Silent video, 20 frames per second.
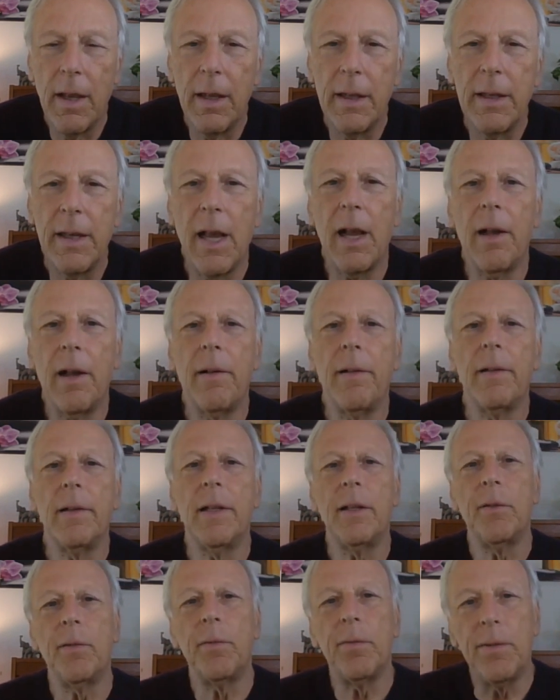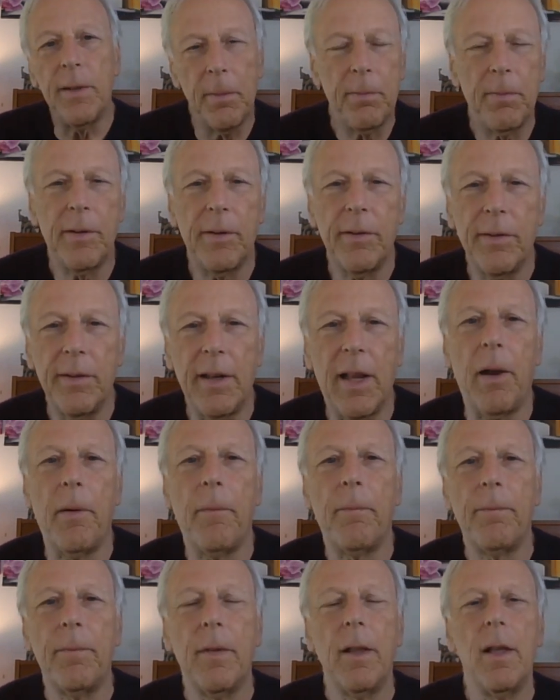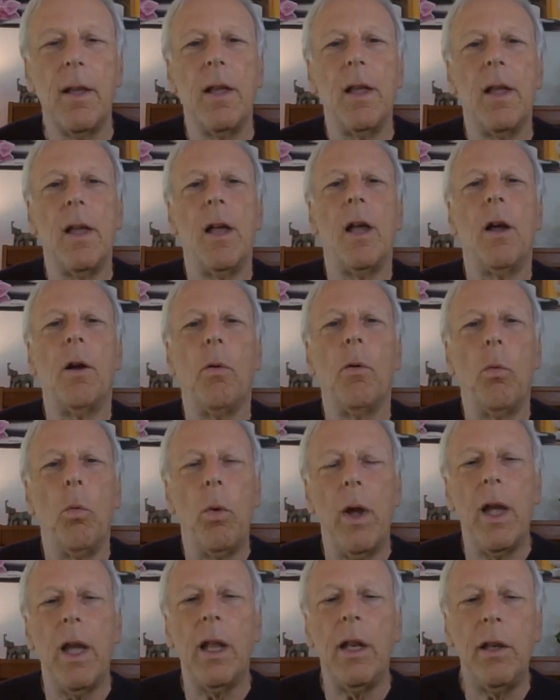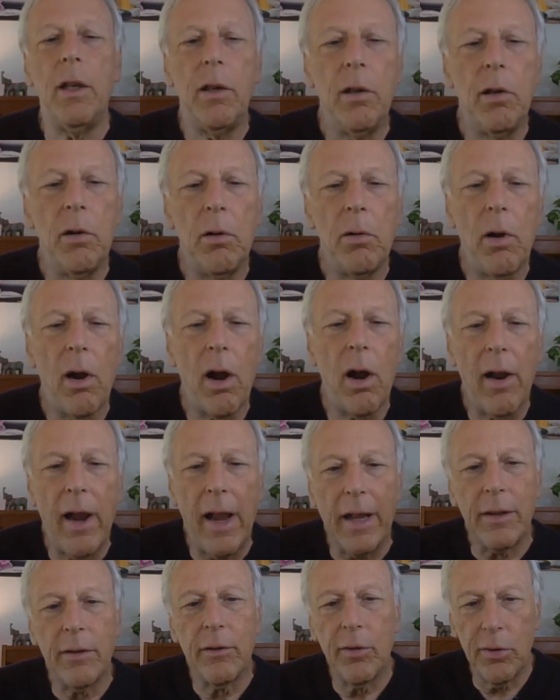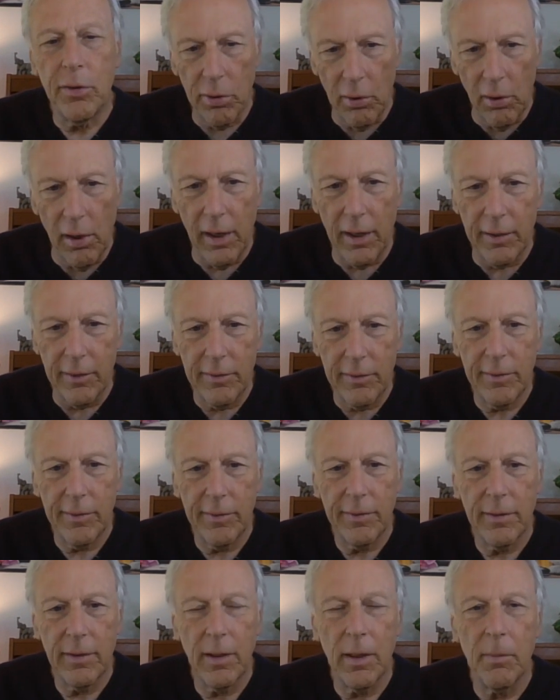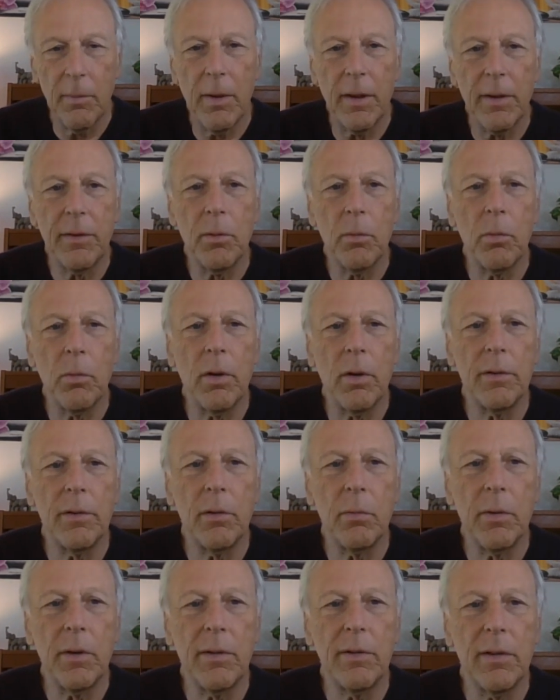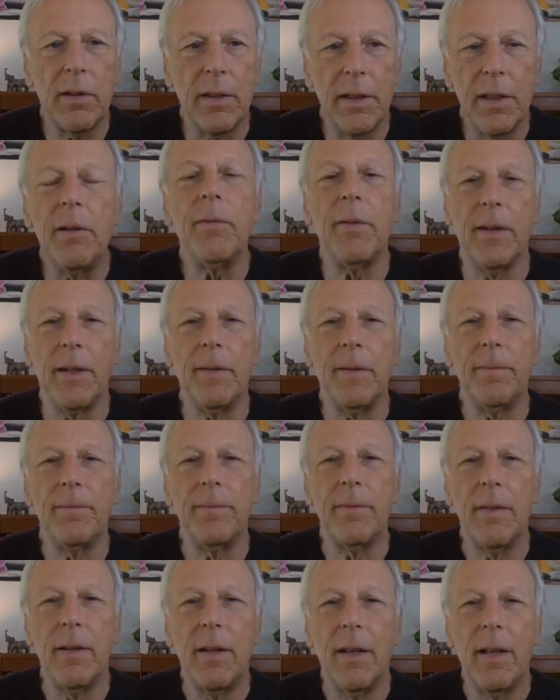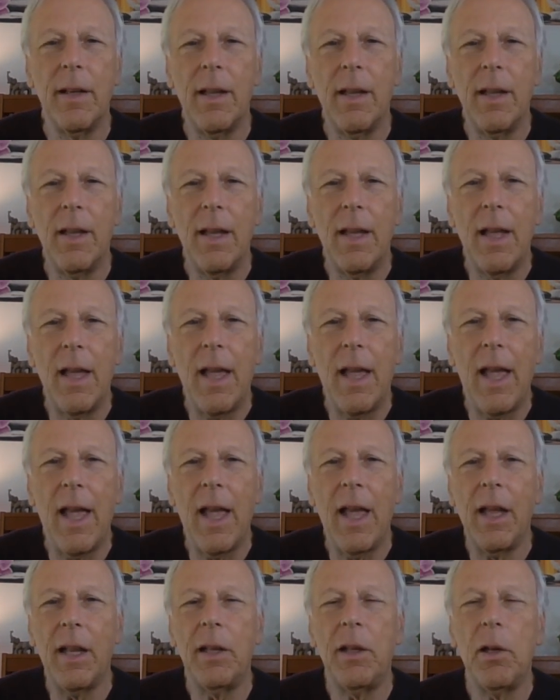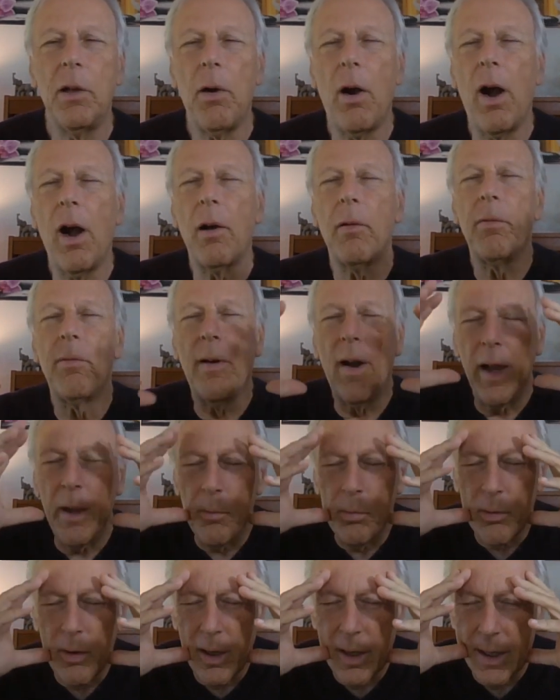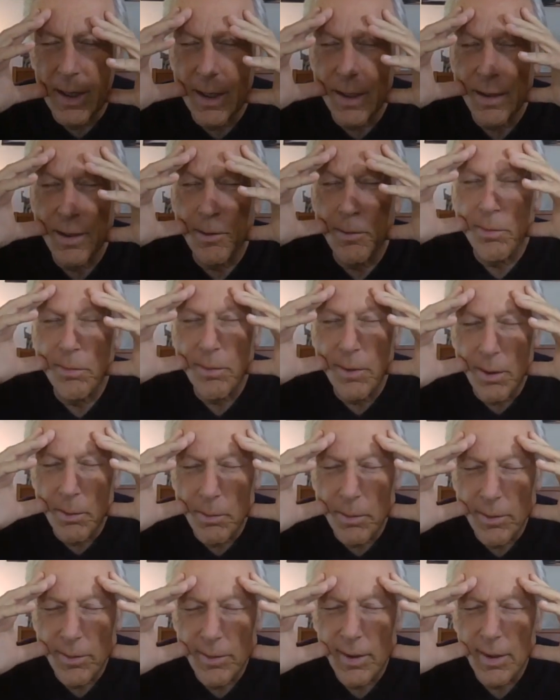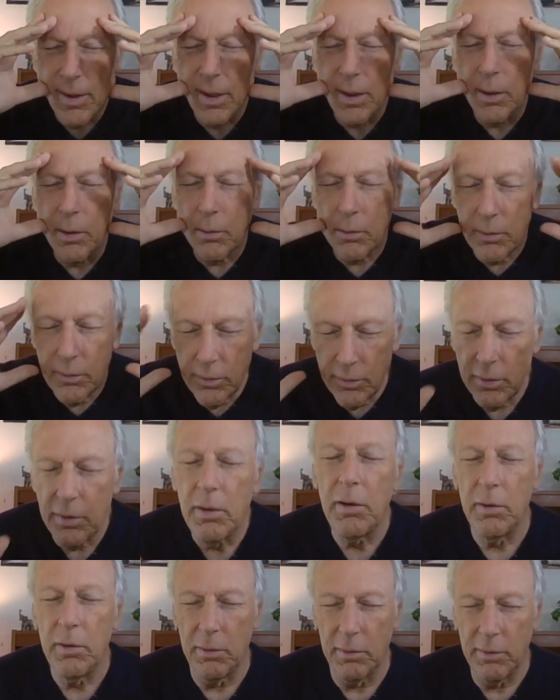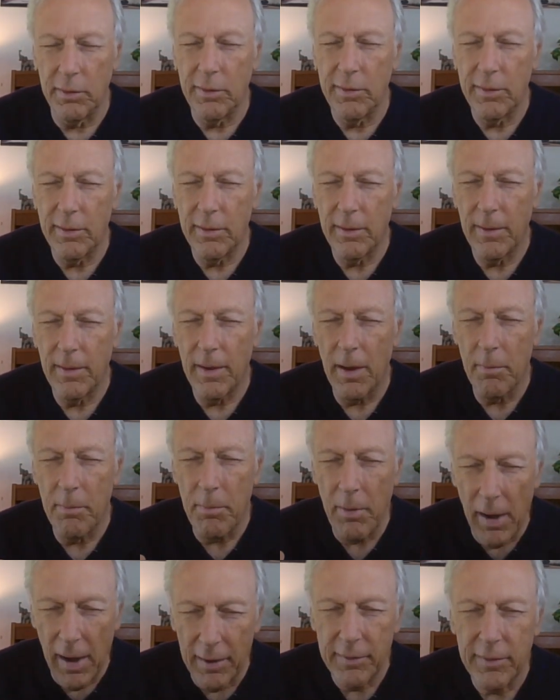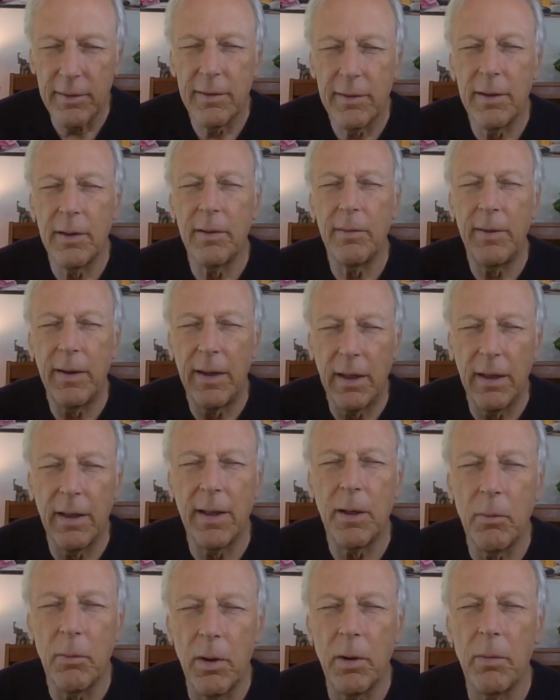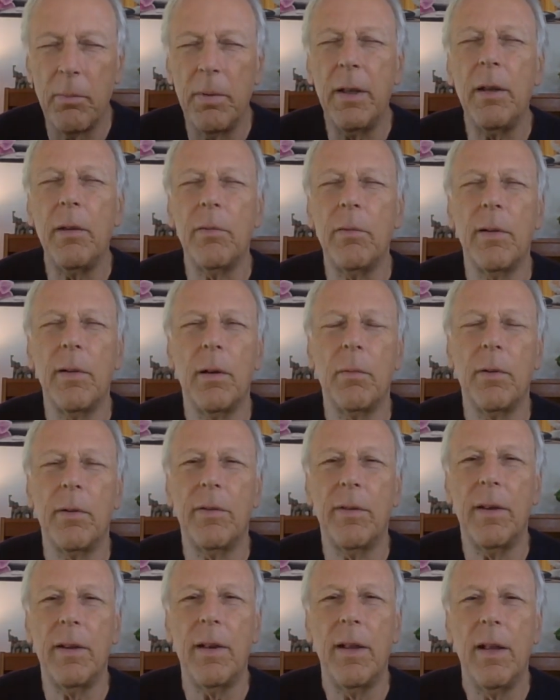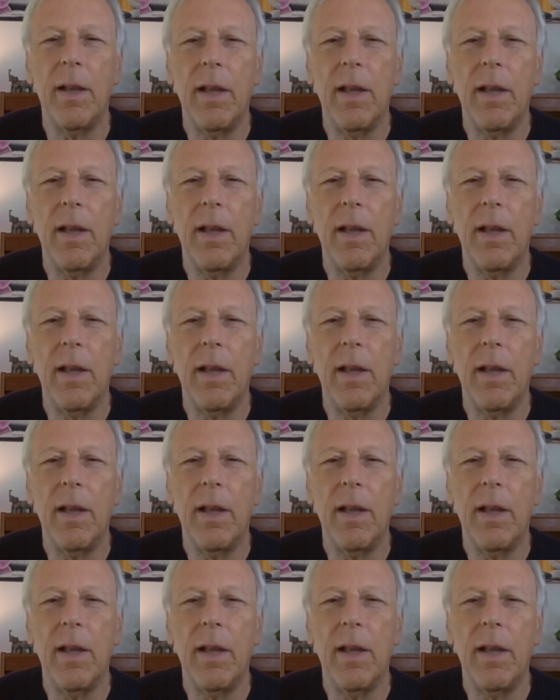Now, let's flip this now. When you are at choice about the world you wish to live in, and you are vibrating at the frequency that you choose, a positive, healing, well-being frequency,